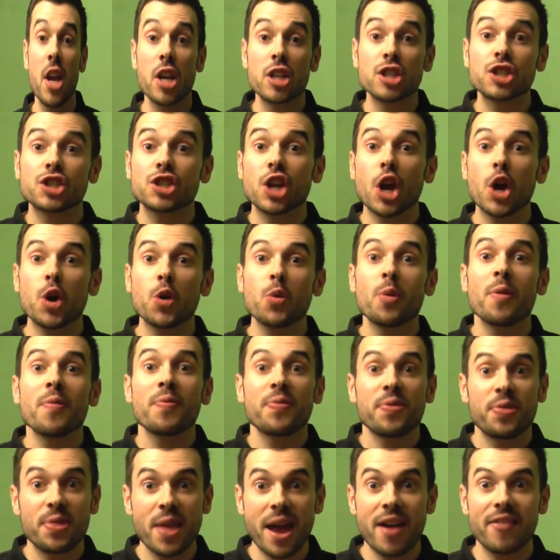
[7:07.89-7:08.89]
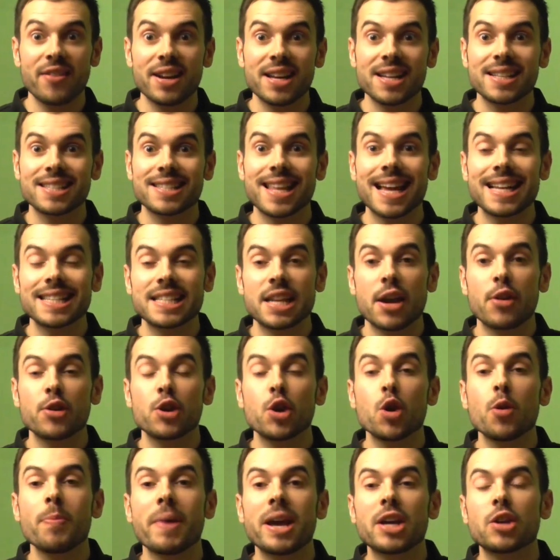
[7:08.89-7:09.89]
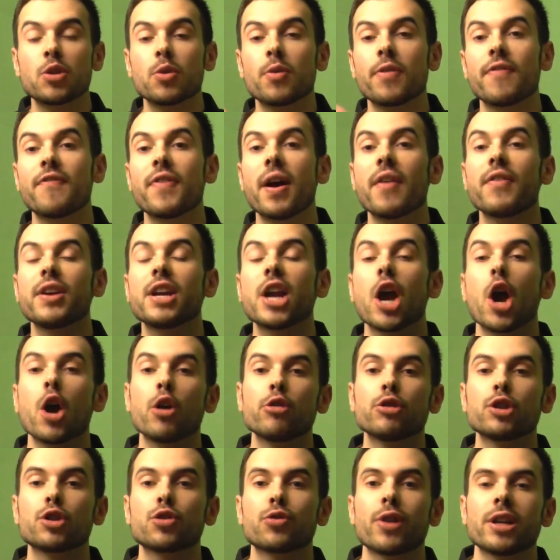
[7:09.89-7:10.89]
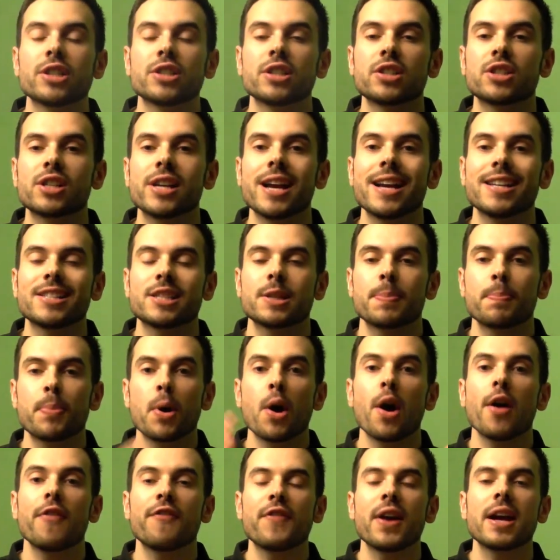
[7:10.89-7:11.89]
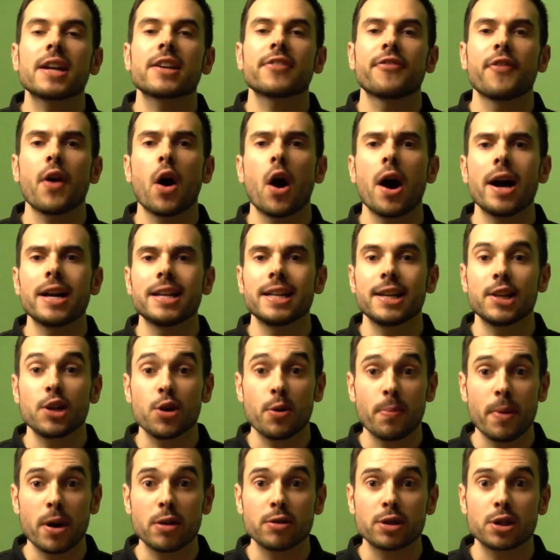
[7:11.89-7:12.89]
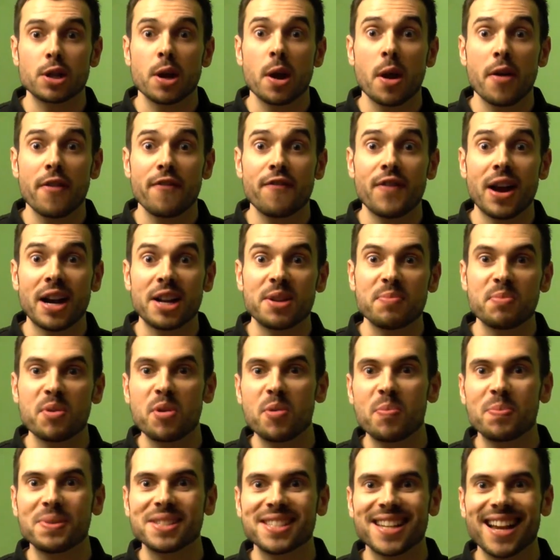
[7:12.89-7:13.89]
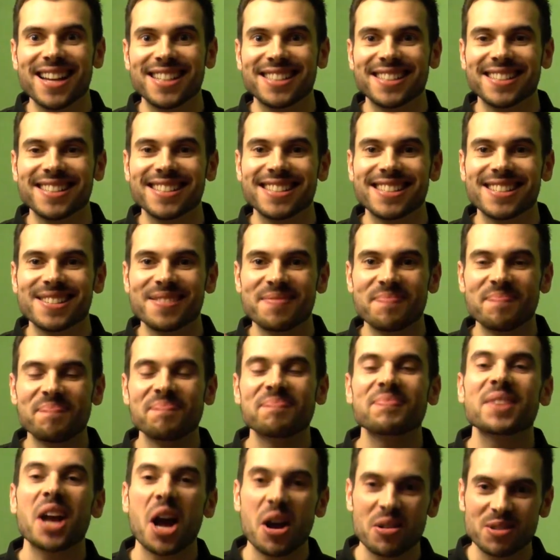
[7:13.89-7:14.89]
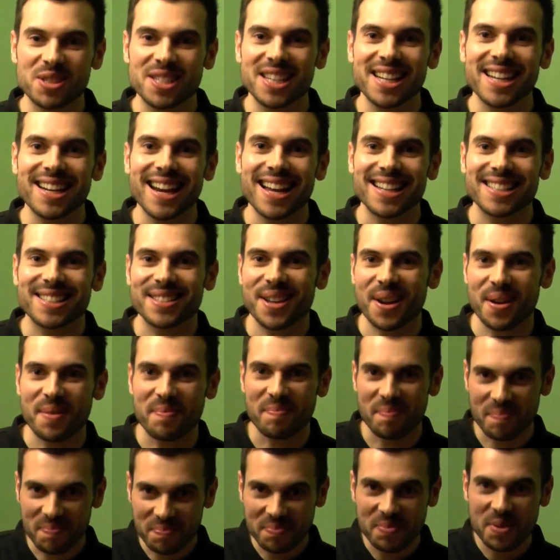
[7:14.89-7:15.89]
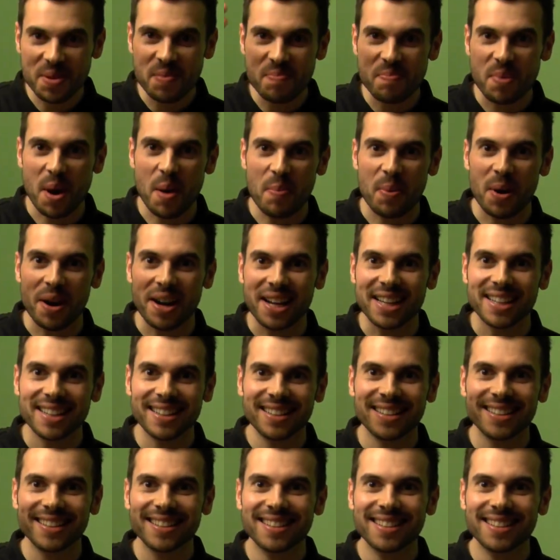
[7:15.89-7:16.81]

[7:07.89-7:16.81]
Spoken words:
So, there it is. That's how you make your very own treasure chest, perfect for hiding your most valuable possessions. I'll see you next time. Bye-bye.